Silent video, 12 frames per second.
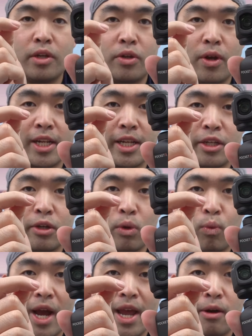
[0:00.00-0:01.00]
You guys can use the
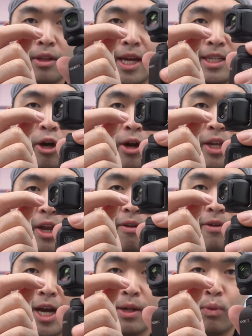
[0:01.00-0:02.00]
wide angle lens on here if
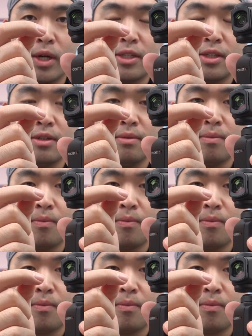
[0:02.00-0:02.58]
you guys want to.